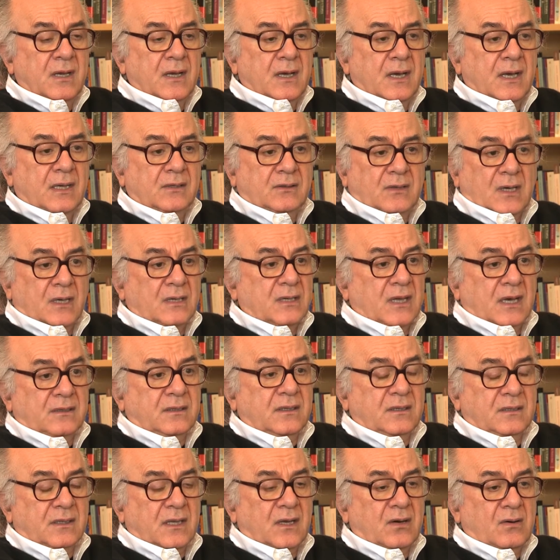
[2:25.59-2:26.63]
at
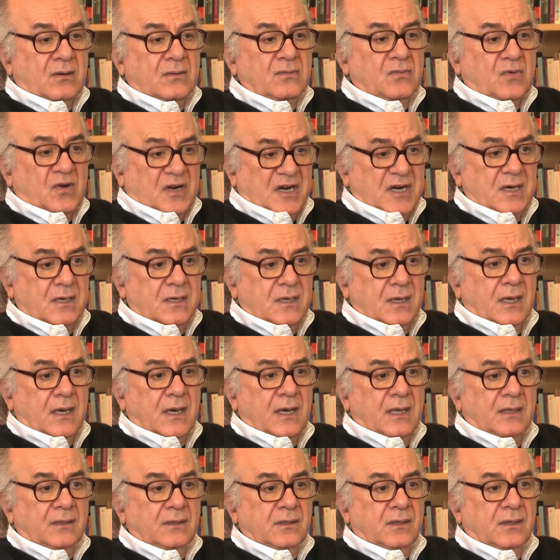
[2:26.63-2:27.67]
conducting their own work
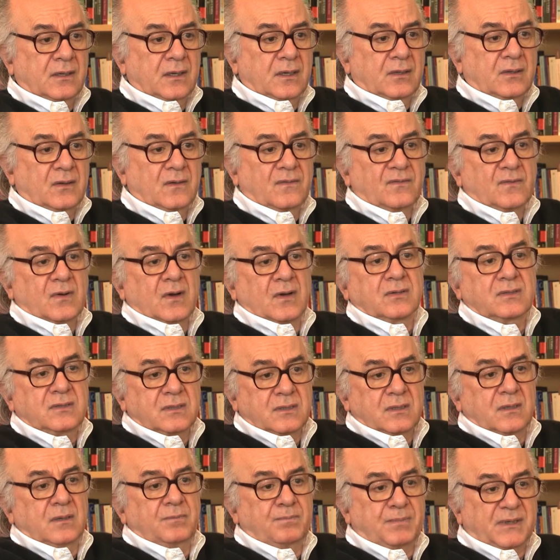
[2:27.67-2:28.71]
and of course,
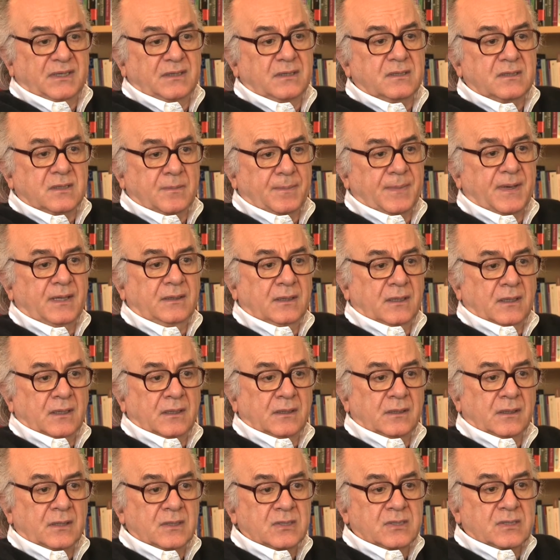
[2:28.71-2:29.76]
participating
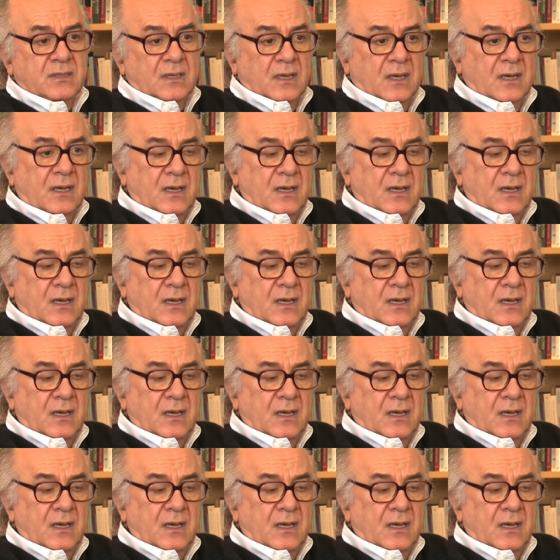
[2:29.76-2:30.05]
in this